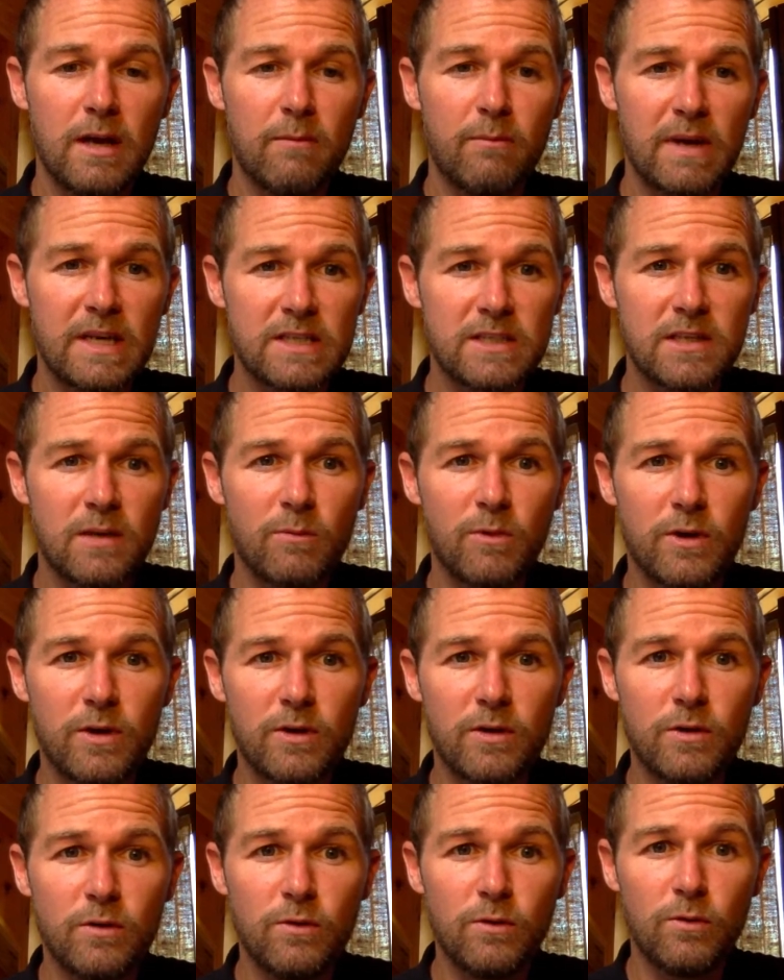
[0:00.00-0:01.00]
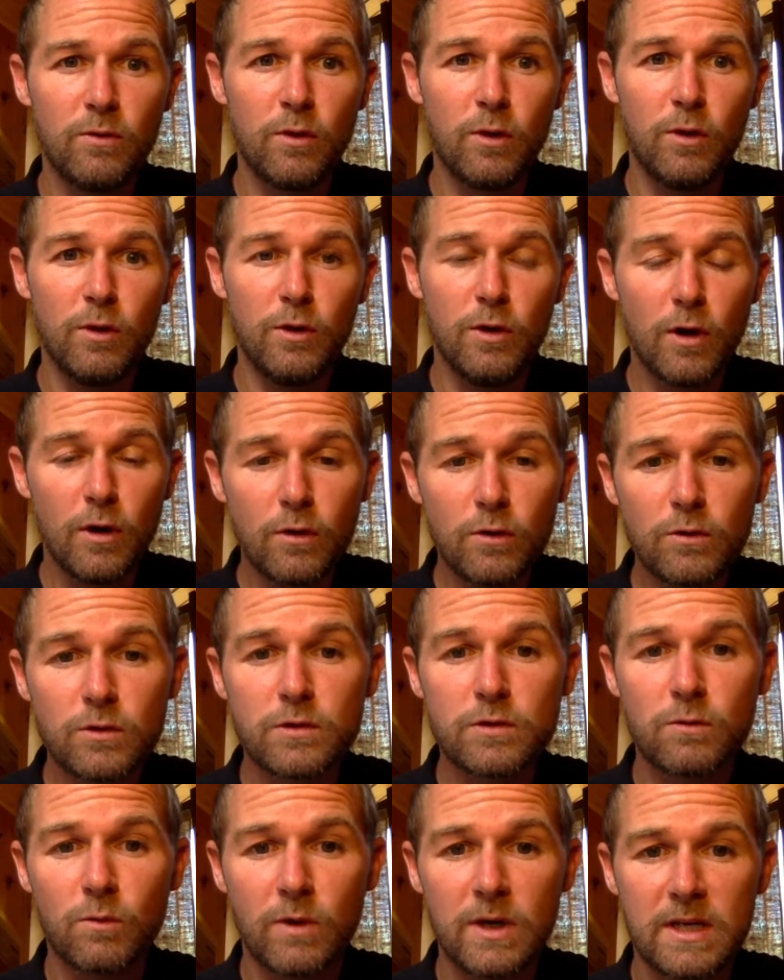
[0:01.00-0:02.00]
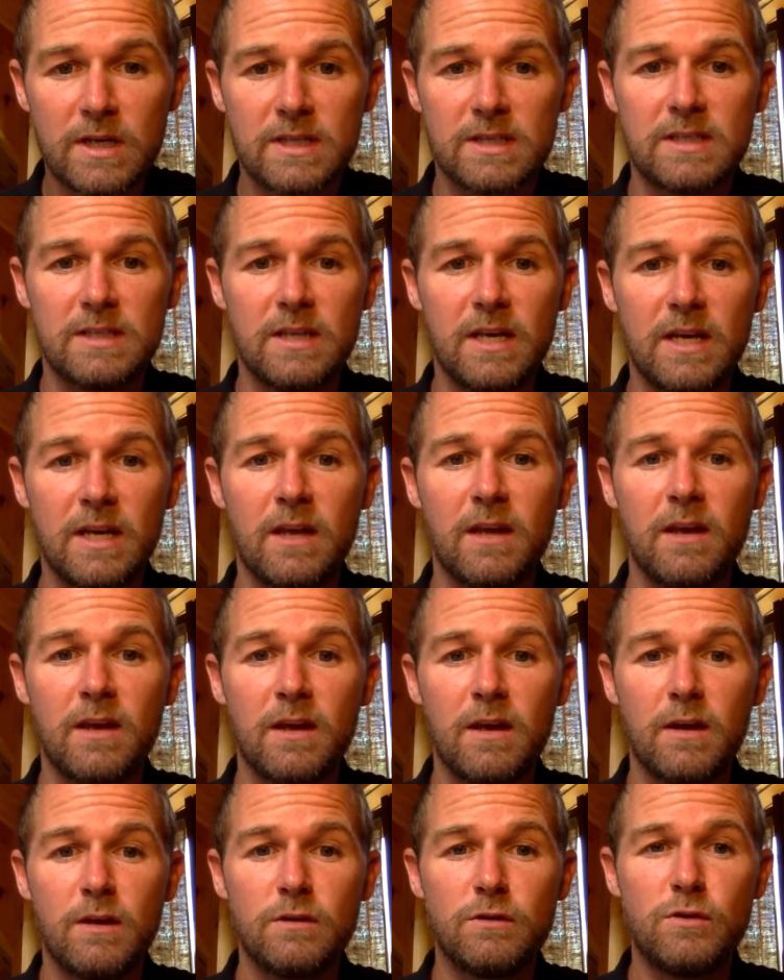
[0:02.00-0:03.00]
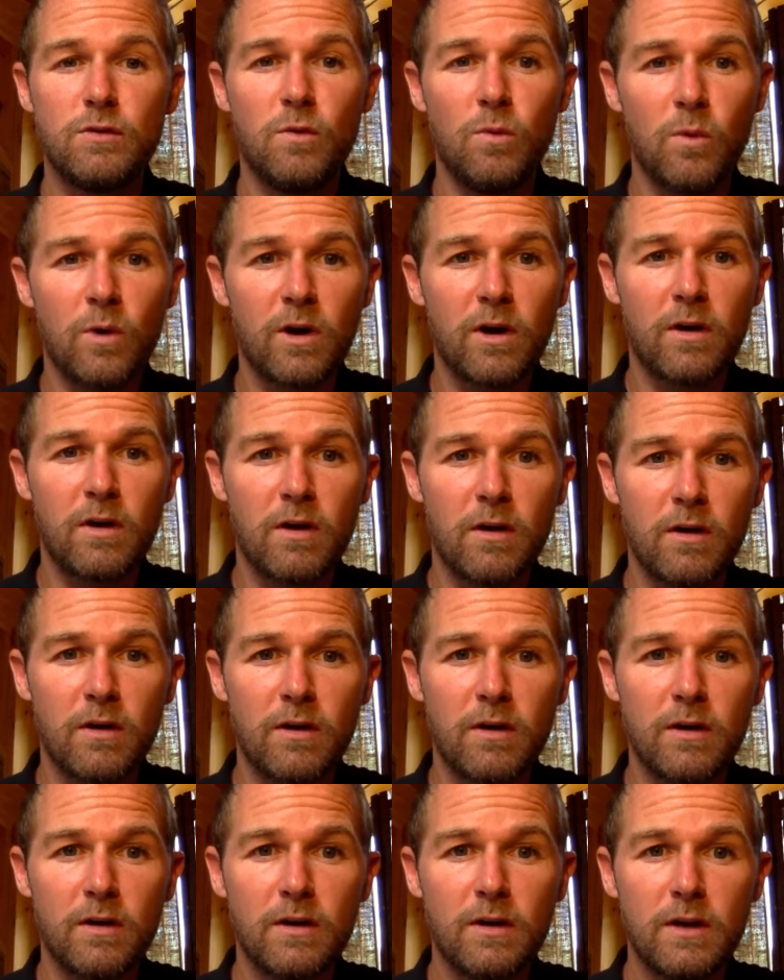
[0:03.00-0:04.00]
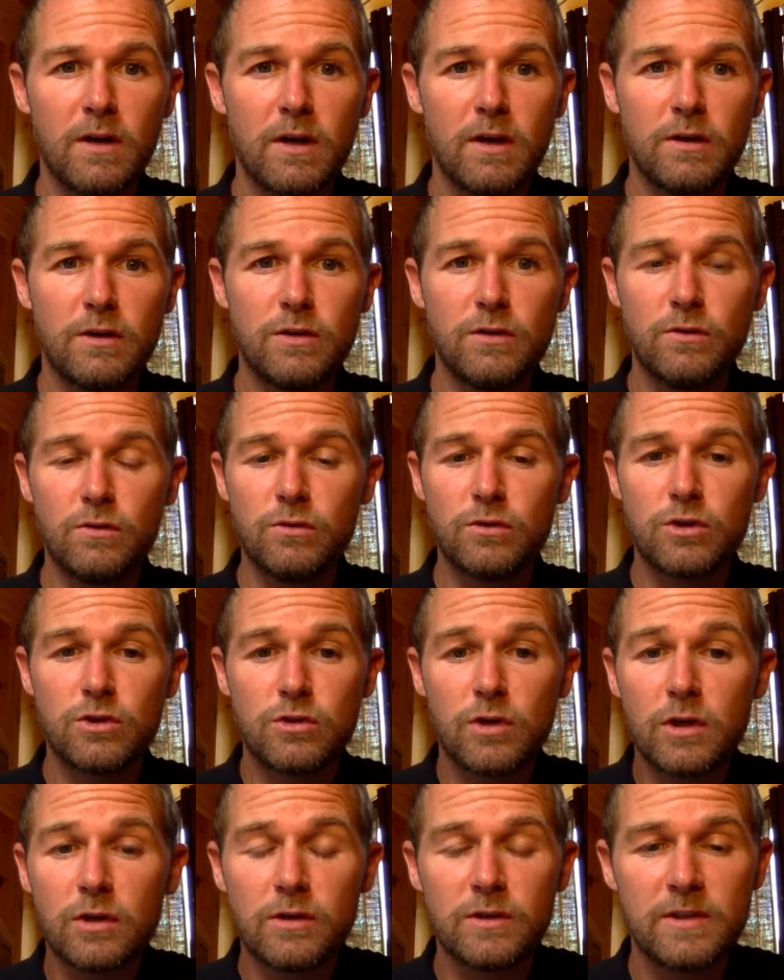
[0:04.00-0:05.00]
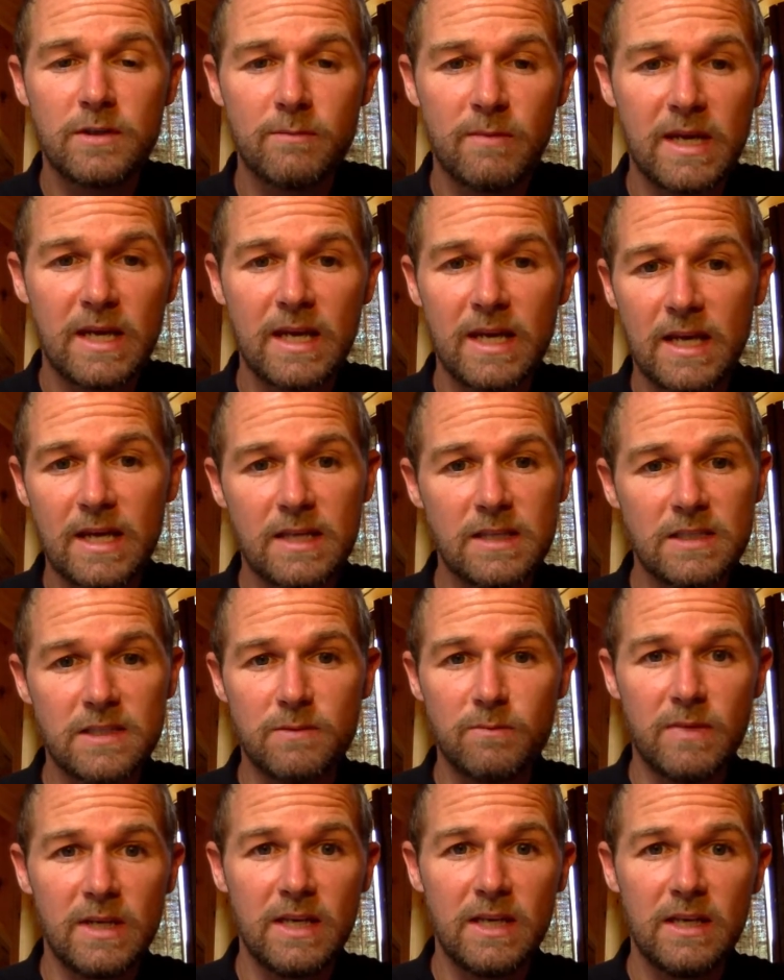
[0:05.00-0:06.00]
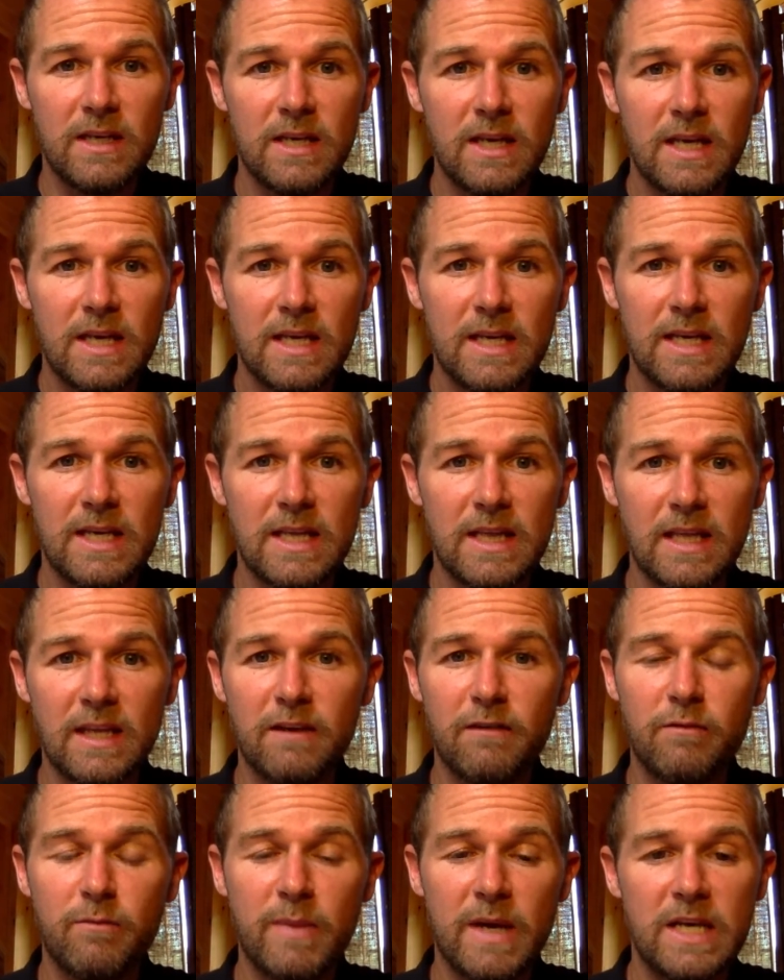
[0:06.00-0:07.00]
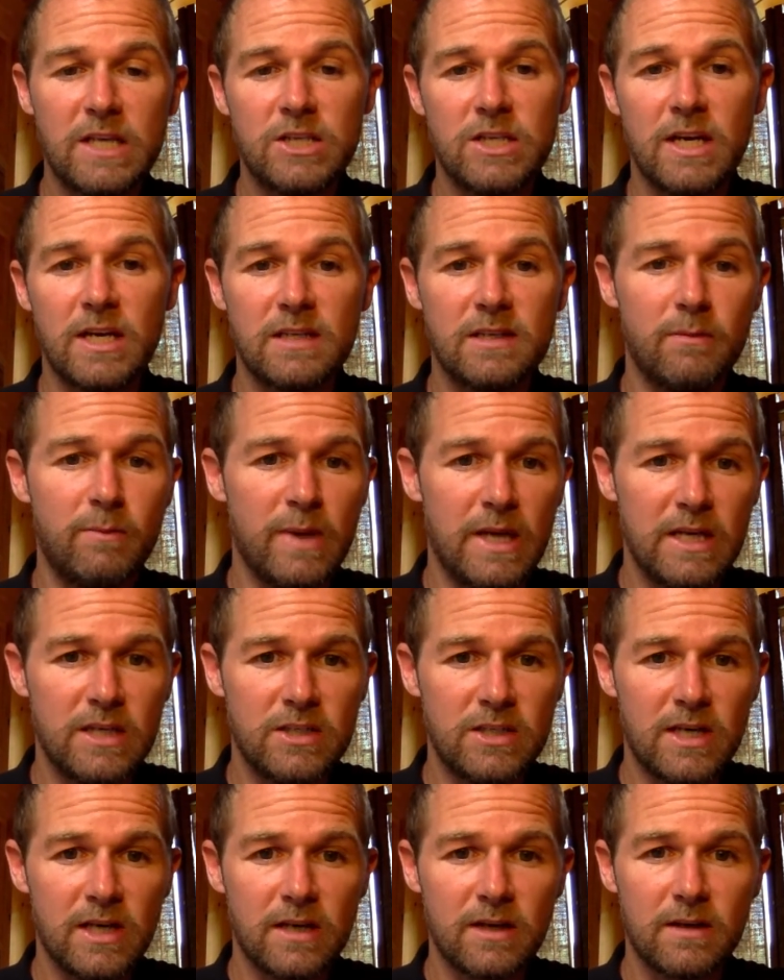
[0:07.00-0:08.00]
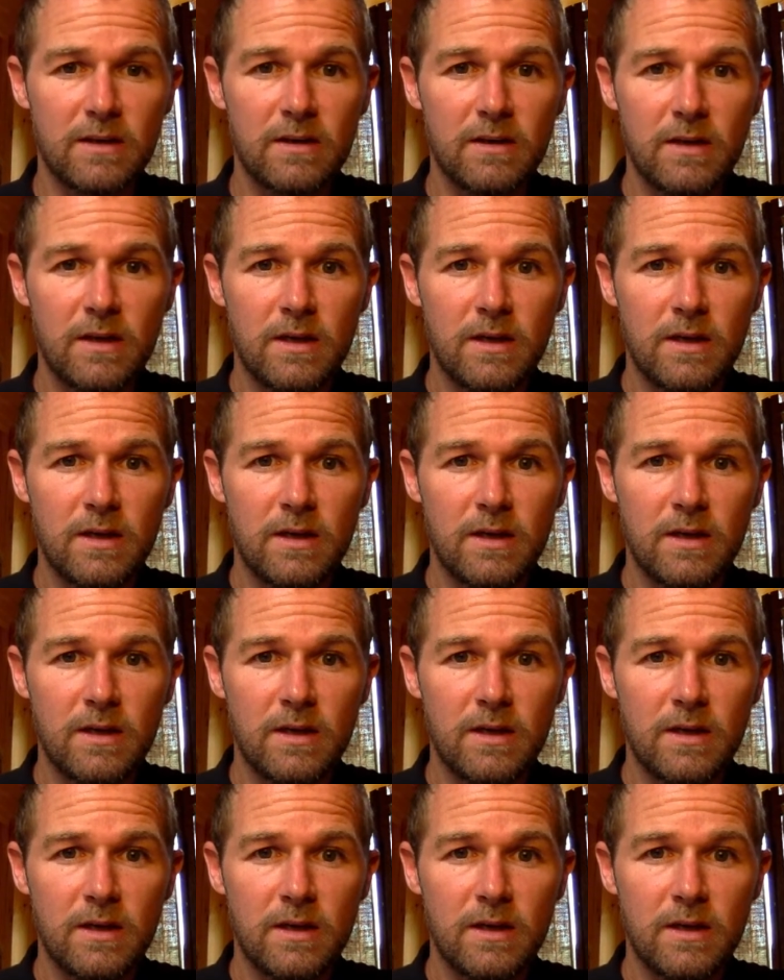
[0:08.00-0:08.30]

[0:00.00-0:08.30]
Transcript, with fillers: by someone who knows what it is like to work hard, to struggle to make ends meet, and live paycheck to paycheck.